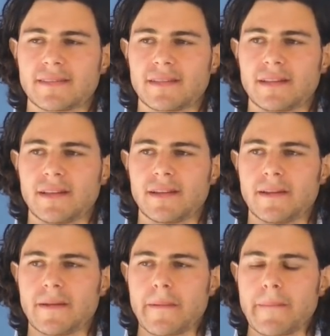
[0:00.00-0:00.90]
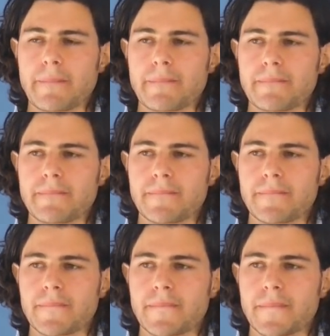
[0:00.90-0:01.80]

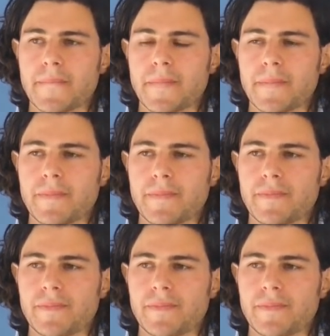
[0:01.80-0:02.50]
(silence)